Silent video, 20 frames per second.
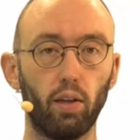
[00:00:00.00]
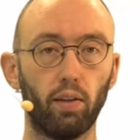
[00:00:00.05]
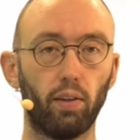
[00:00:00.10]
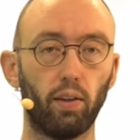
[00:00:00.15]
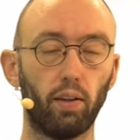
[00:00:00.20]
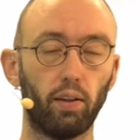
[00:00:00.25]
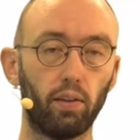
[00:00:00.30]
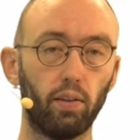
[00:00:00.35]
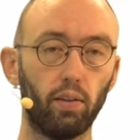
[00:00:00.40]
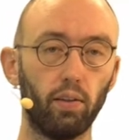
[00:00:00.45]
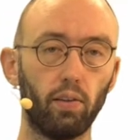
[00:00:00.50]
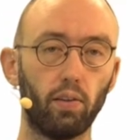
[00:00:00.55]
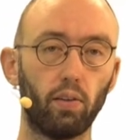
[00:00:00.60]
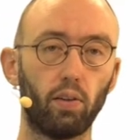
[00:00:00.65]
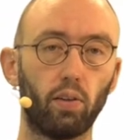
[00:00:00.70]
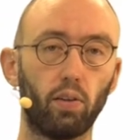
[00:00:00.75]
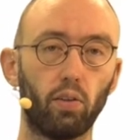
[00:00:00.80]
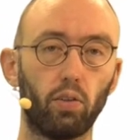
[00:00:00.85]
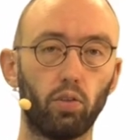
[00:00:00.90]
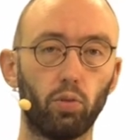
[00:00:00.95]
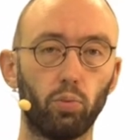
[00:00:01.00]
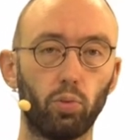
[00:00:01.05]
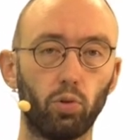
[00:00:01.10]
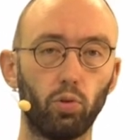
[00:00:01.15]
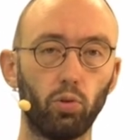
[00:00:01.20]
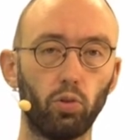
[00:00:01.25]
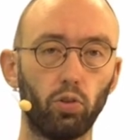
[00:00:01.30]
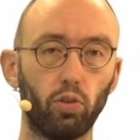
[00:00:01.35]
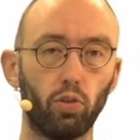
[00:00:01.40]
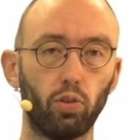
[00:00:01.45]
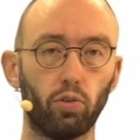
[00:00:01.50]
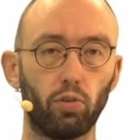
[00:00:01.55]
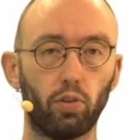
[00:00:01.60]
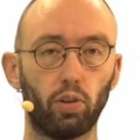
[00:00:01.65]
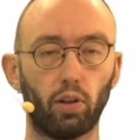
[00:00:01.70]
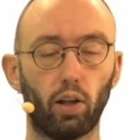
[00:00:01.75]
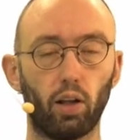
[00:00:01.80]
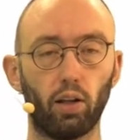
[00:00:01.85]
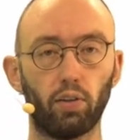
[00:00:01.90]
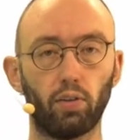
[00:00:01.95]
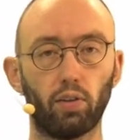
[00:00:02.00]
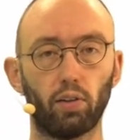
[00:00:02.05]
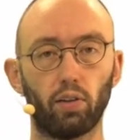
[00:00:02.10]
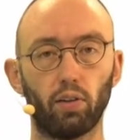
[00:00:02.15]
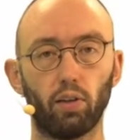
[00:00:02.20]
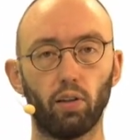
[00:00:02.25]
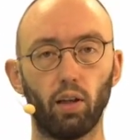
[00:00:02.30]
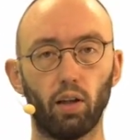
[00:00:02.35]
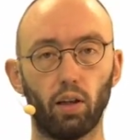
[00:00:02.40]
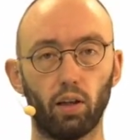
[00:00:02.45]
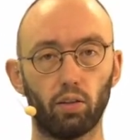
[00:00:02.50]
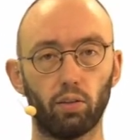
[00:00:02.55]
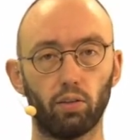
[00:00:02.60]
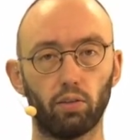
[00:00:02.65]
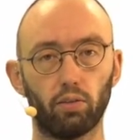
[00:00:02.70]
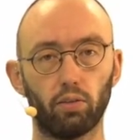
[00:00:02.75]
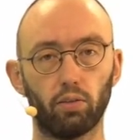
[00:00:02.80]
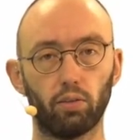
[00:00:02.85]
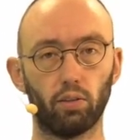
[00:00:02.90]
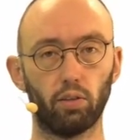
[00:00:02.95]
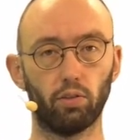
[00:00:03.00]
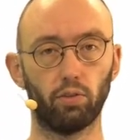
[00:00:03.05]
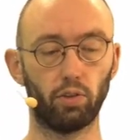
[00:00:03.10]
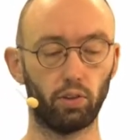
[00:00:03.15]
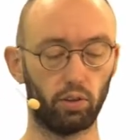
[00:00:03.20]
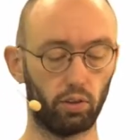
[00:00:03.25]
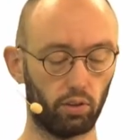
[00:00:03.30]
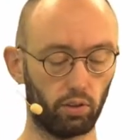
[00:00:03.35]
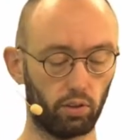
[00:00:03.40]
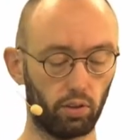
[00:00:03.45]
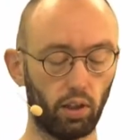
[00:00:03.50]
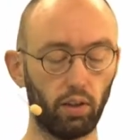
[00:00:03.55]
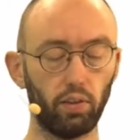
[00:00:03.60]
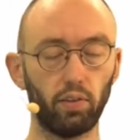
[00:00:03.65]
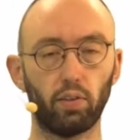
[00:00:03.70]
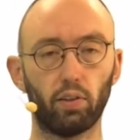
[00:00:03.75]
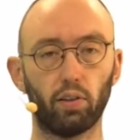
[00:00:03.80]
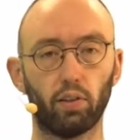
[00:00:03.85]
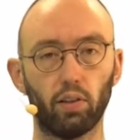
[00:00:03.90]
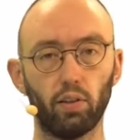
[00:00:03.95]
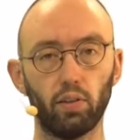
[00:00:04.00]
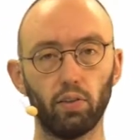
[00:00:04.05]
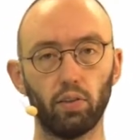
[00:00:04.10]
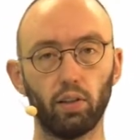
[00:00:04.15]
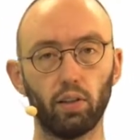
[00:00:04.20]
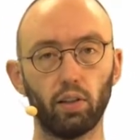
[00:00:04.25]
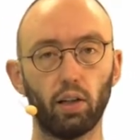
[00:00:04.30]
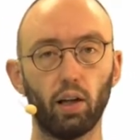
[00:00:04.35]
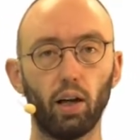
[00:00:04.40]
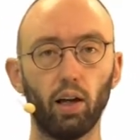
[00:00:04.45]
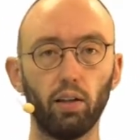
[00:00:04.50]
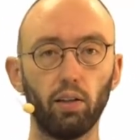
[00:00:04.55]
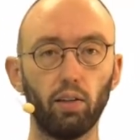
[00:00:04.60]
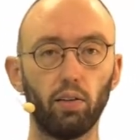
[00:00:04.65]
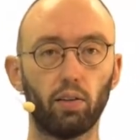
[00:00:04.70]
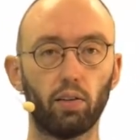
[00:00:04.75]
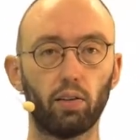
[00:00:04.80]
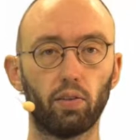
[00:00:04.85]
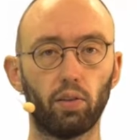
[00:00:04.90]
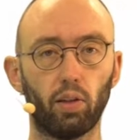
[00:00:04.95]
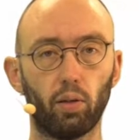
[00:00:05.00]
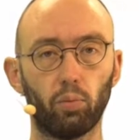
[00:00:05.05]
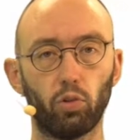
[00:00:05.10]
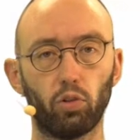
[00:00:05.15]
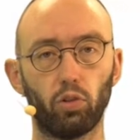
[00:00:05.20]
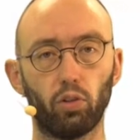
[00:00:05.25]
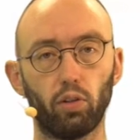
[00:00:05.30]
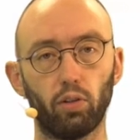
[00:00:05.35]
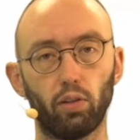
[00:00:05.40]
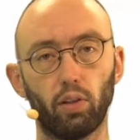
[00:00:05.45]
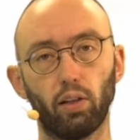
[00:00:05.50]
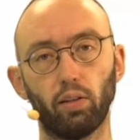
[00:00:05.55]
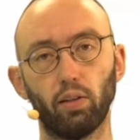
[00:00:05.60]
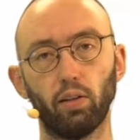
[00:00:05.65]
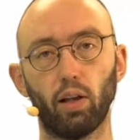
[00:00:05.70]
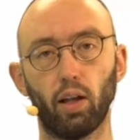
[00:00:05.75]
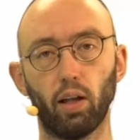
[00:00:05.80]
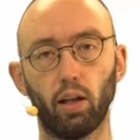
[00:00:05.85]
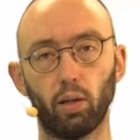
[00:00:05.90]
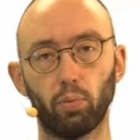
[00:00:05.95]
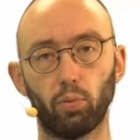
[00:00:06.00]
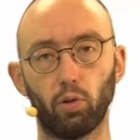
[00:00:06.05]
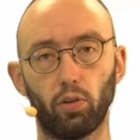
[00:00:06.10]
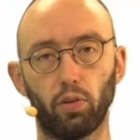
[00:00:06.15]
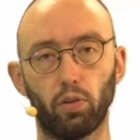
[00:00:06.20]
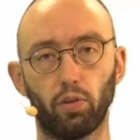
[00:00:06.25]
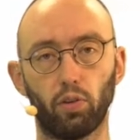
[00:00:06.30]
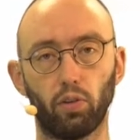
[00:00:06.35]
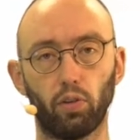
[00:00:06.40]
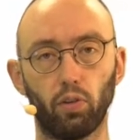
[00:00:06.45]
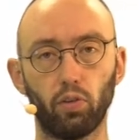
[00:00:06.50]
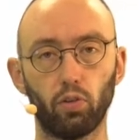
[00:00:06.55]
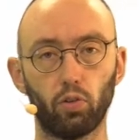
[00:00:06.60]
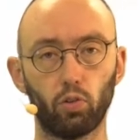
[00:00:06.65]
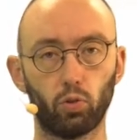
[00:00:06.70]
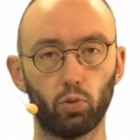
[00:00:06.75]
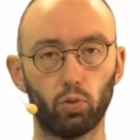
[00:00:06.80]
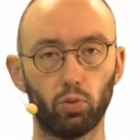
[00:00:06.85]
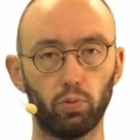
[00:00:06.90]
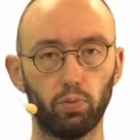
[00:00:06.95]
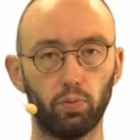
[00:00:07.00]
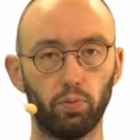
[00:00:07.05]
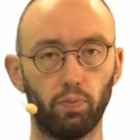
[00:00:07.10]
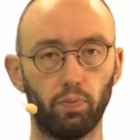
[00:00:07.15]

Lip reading: That is, the distribution of the test statistic under the assumption that the null hypothesis is true.